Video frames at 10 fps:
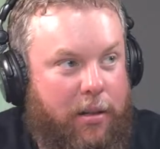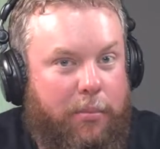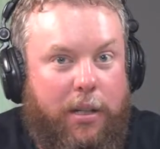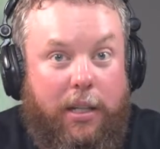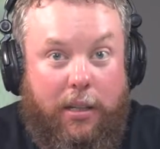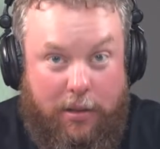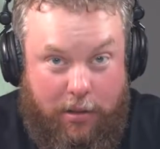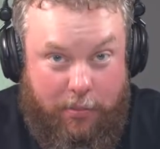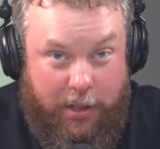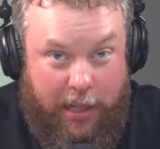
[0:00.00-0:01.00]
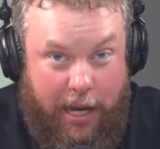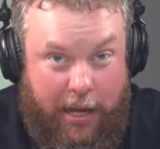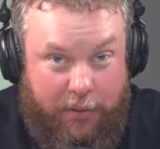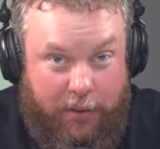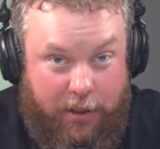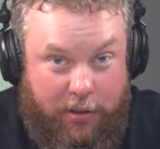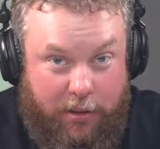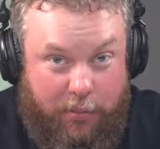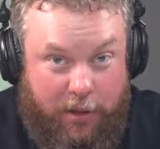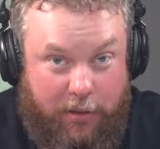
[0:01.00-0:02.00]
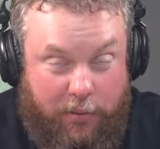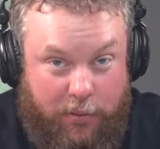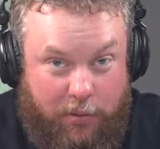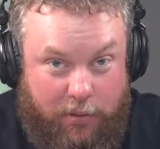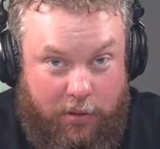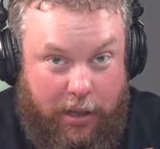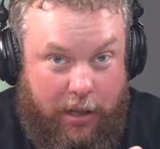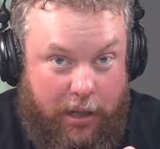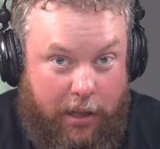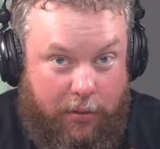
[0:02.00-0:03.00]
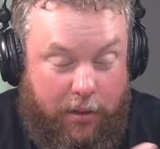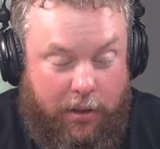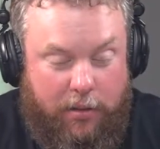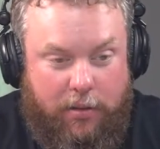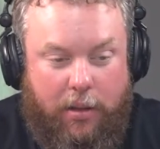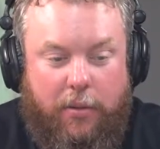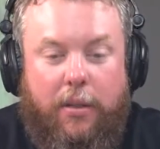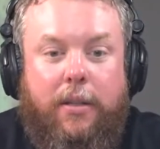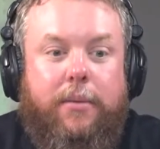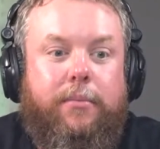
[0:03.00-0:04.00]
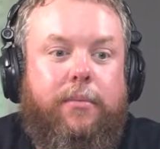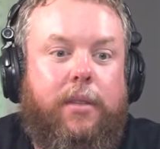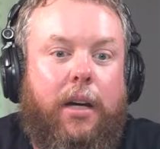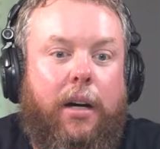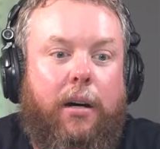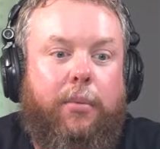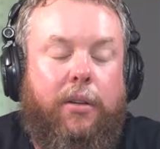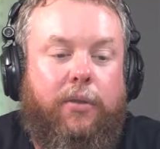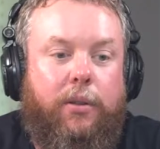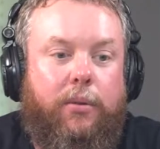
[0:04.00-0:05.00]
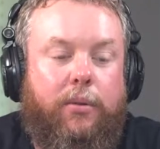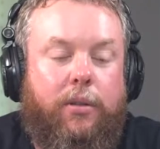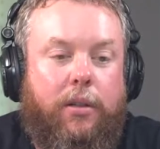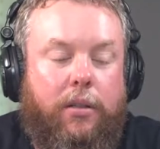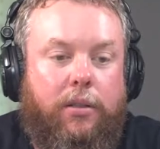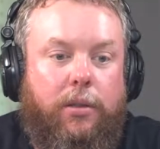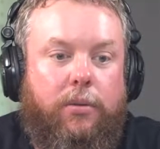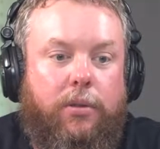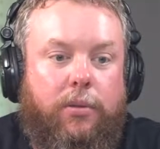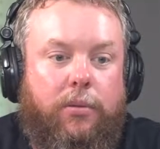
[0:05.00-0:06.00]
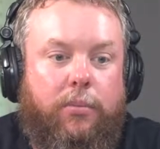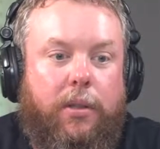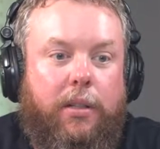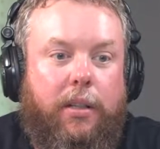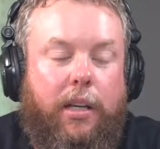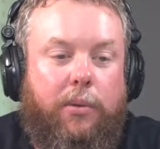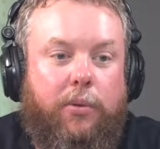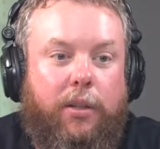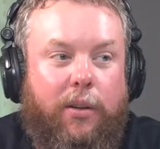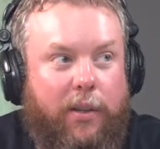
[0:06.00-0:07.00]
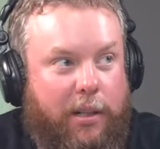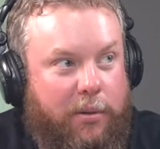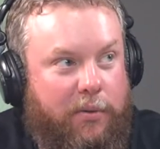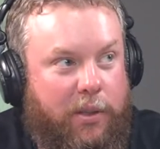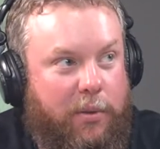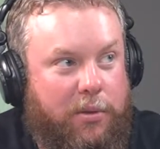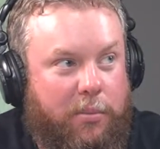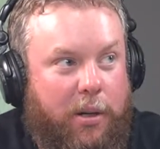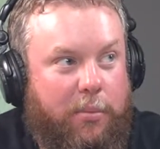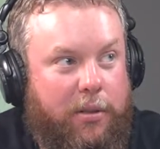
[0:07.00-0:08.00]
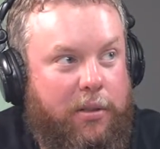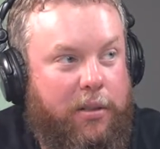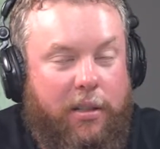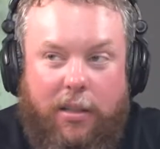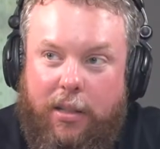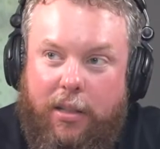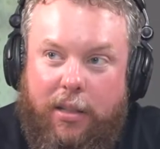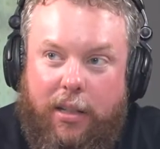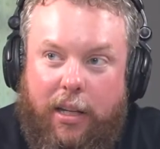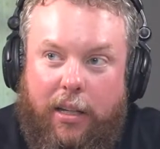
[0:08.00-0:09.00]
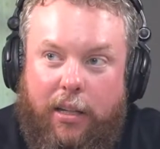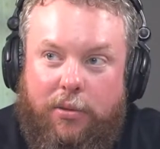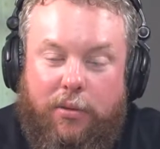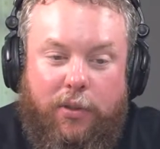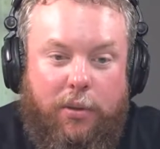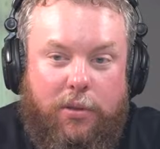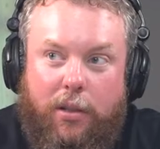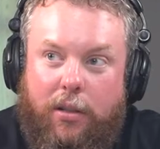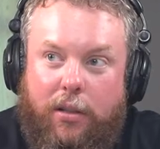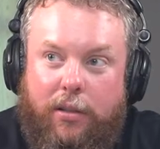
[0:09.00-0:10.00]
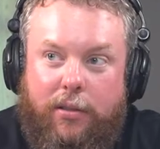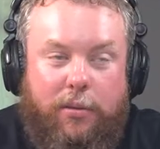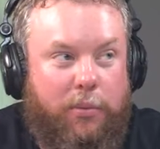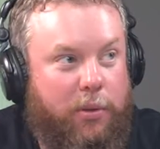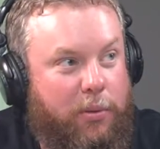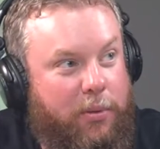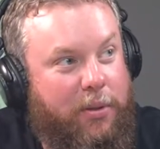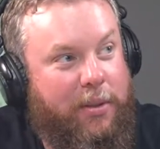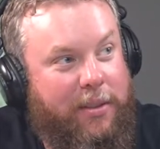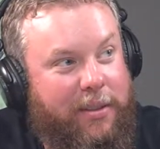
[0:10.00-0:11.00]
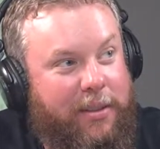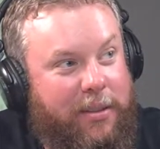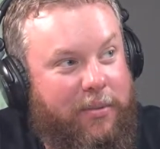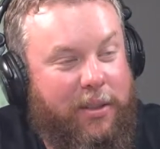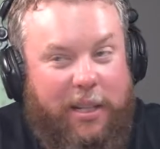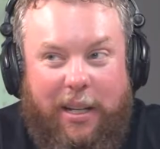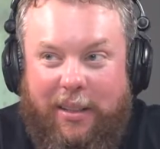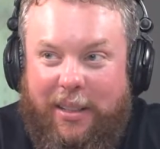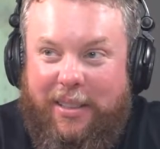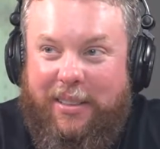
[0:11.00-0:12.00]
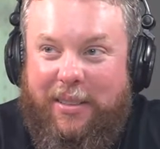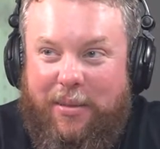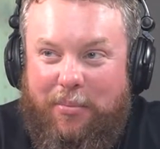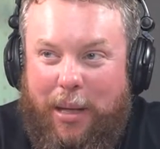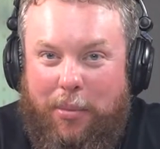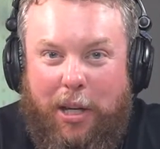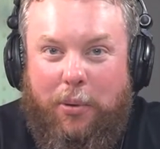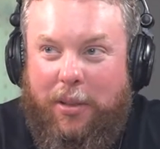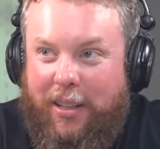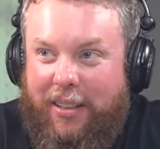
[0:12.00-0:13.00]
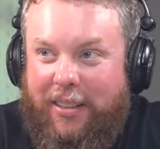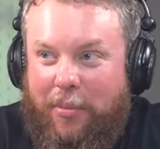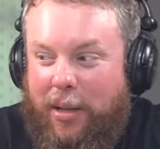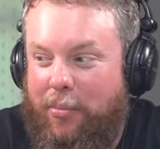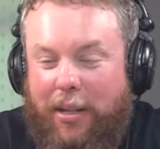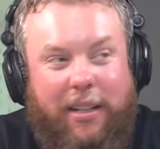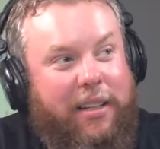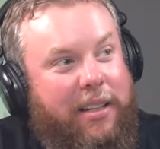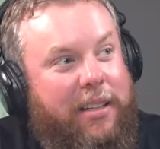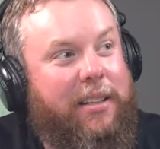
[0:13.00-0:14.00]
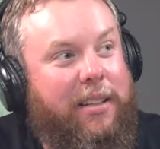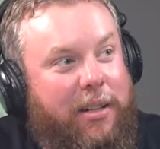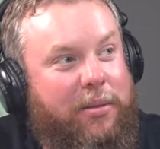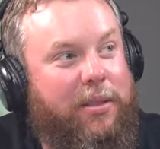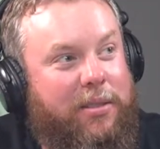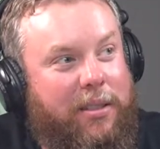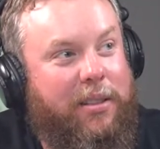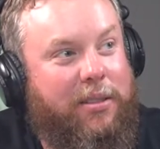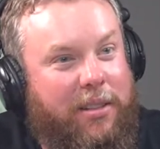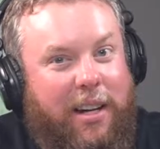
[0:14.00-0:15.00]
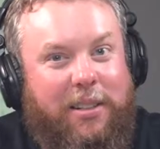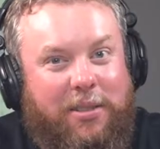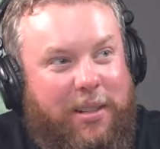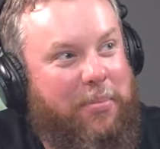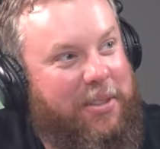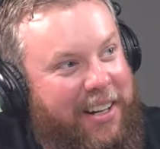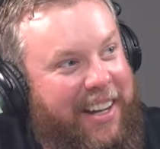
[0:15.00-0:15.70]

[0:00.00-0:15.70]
our buddy Anthony showed me this one. Shout out Anthony. So if you look on YouTube, he will give like reviews of bourbon, and his reviews are it's smooth, vanilla, maybe oaky. I mean, I'm like, holy shit, that's a great description.